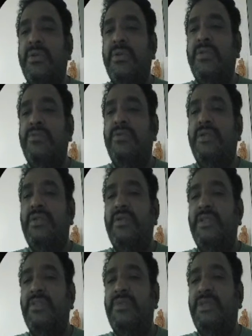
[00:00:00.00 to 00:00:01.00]
so it will
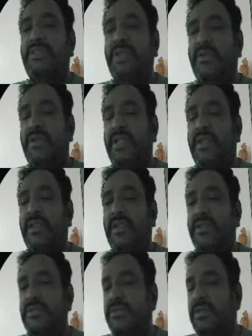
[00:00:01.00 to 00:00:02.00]
display 17.
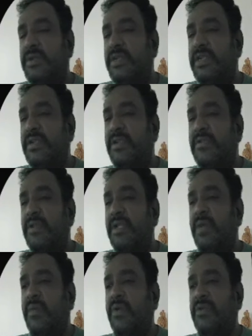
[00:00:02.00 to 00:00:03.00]
So immediately it will come
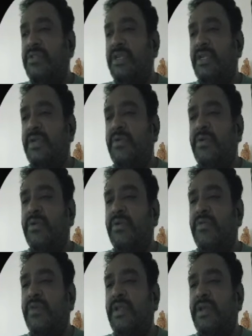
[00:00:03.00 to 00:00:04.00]
outside, it won't go
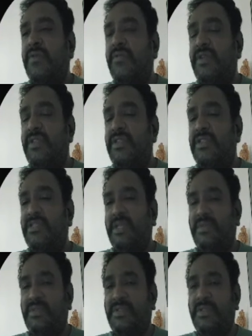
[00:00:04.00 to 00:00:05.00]
for further steps.